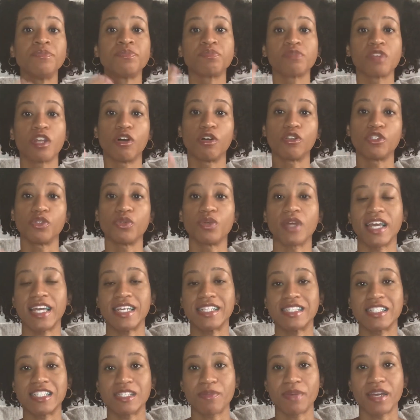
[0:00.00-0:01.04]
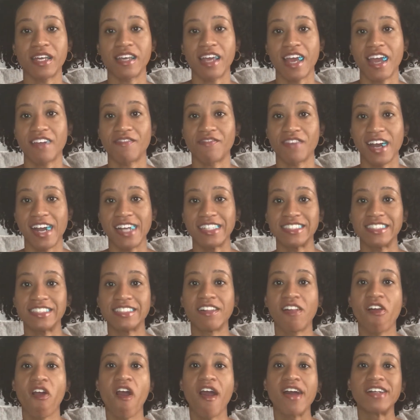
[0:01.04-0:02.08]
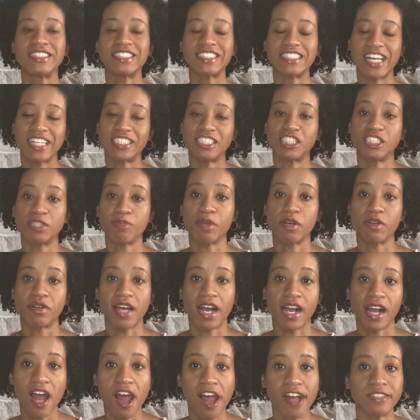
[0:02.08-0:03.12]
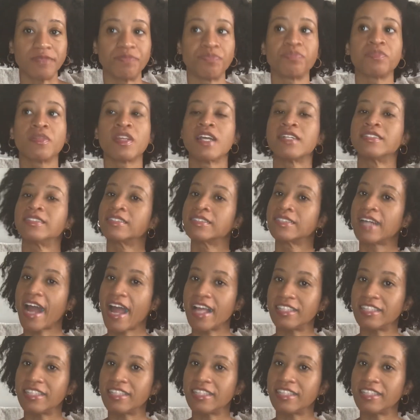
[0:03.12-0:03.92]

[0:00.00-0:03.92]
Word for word: go to anticipated advice at gmail.com and